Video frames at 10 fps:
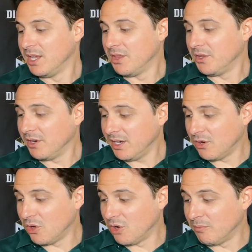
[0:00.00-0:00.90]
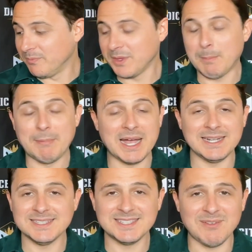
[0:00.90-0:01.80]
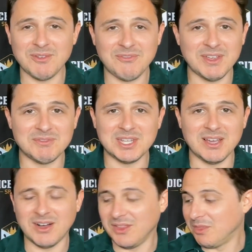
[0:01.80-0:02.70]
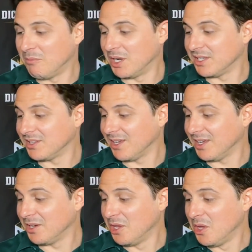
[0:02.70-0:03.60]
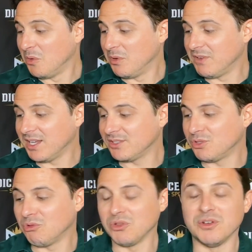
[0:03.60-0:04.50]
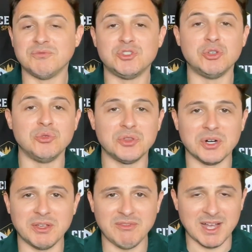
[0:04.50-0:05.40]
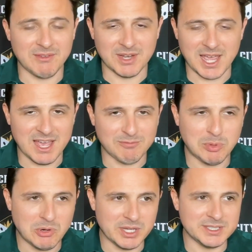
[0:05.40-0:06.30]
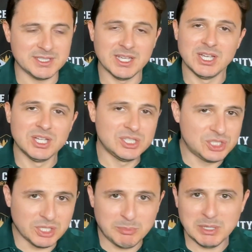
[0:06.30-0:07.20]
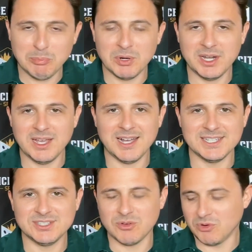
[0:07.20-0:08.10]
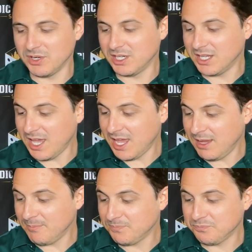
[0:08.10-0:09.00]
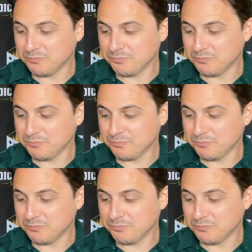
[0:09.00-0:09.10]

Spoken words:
They're at home, minus 750 on the money line. We've got a total of 235.5 points. Should be a pretty high scoring game.